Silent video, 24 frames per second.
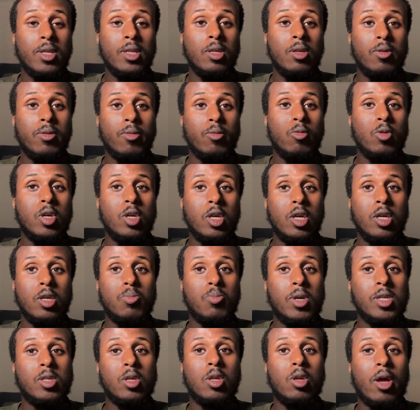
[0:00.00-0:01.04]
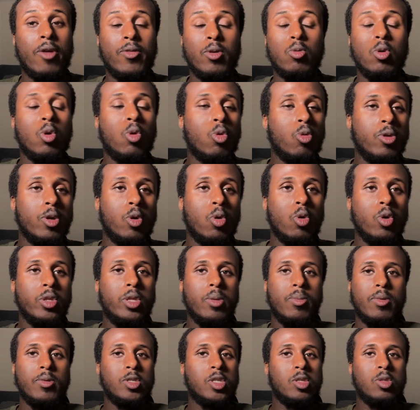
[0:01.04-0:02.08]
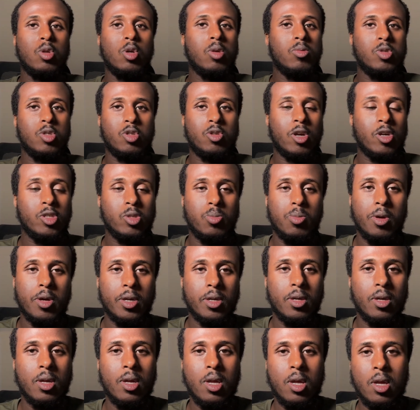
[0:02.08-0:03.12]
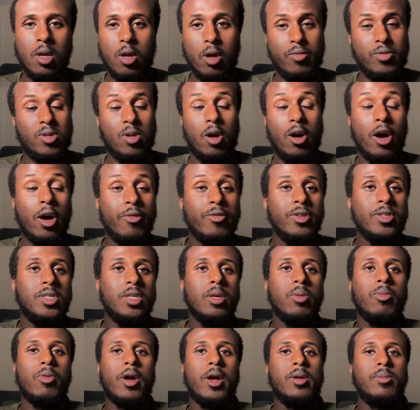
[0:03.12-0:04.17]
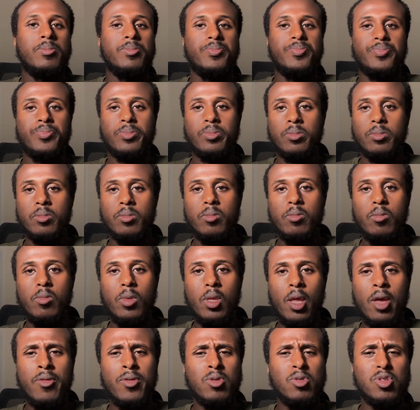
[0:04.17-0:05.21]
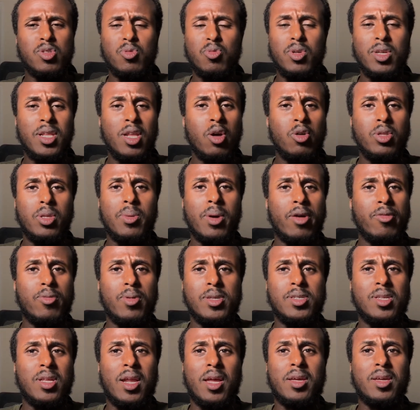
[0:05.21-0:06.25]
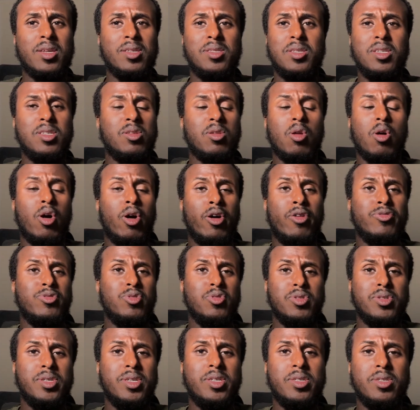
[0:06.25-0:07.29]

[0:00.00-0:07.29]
we basically, I think we probably bought him and just took him to Strasbourg, obviously our other team, right? We loaded him up basically like a season and a half, 2 seasons